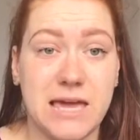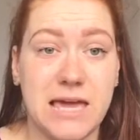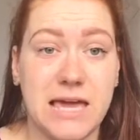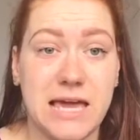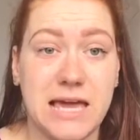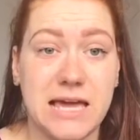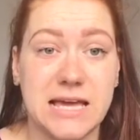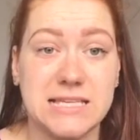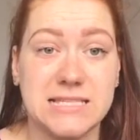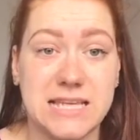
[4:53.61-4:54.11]
He
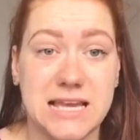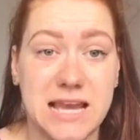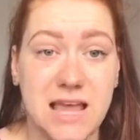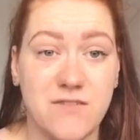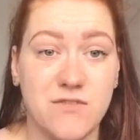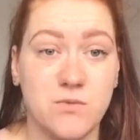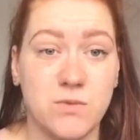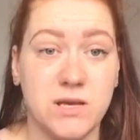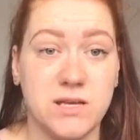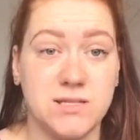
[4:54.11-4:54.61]
is
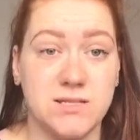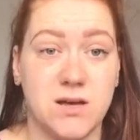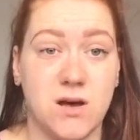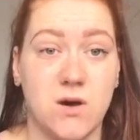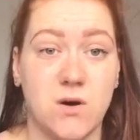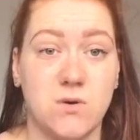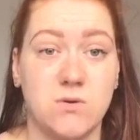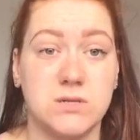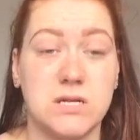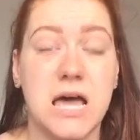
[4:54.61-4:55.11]
11 weeks
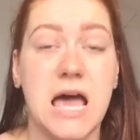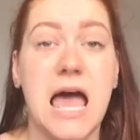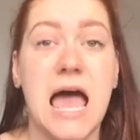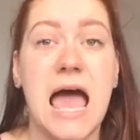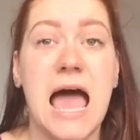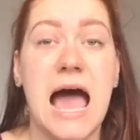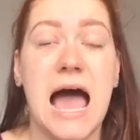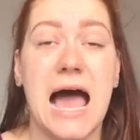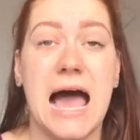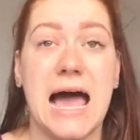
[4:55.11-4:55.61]
old,
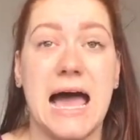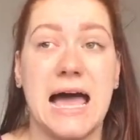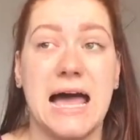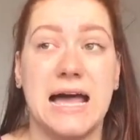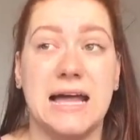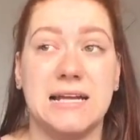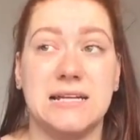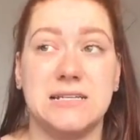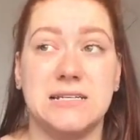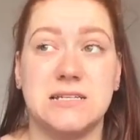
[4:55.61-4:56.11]

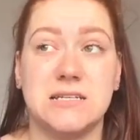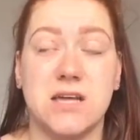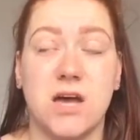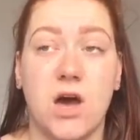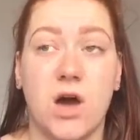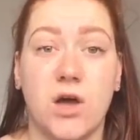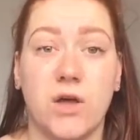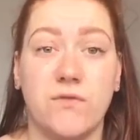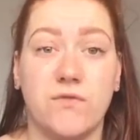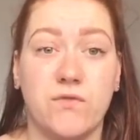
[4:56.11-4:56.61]
and
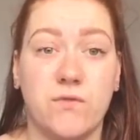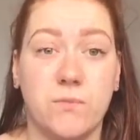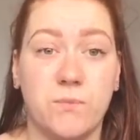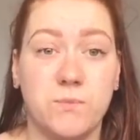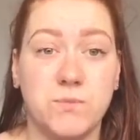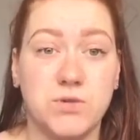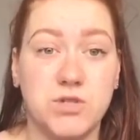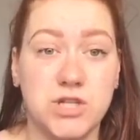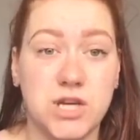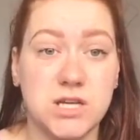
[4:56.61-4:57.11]
I
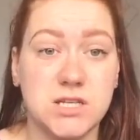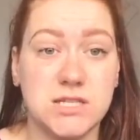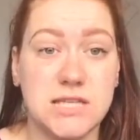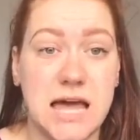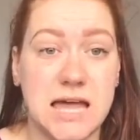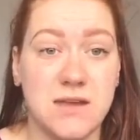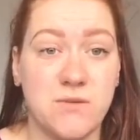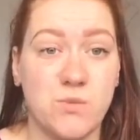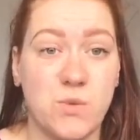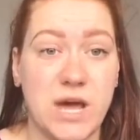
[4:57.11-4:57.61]
just
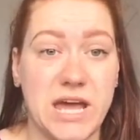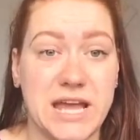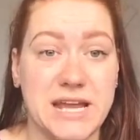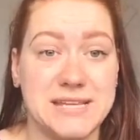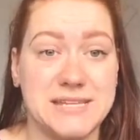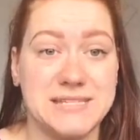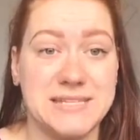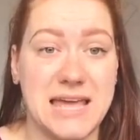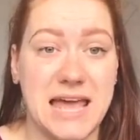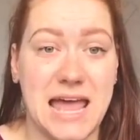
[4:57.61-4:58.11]
had him weighed
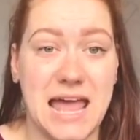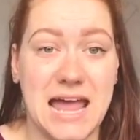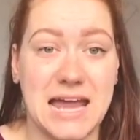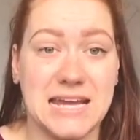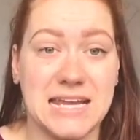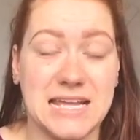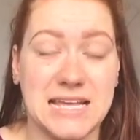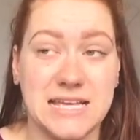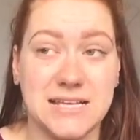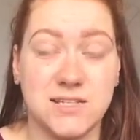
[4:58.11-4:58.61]
today
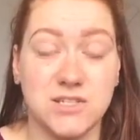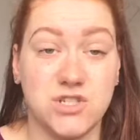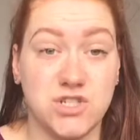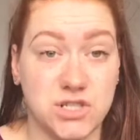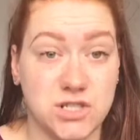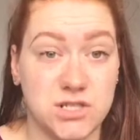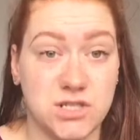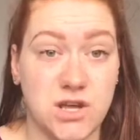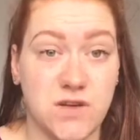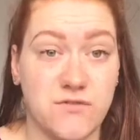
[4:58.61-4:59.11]
and he is
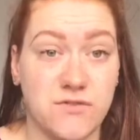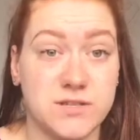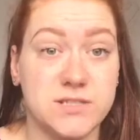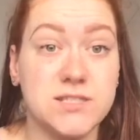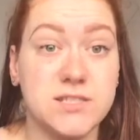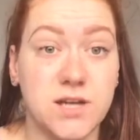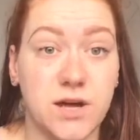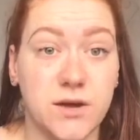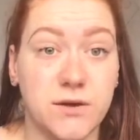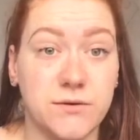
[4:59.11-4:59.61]
just over a
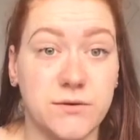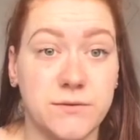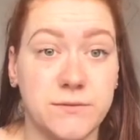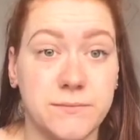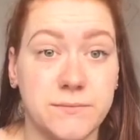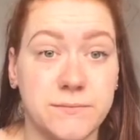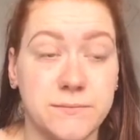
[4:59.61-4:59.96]
stone.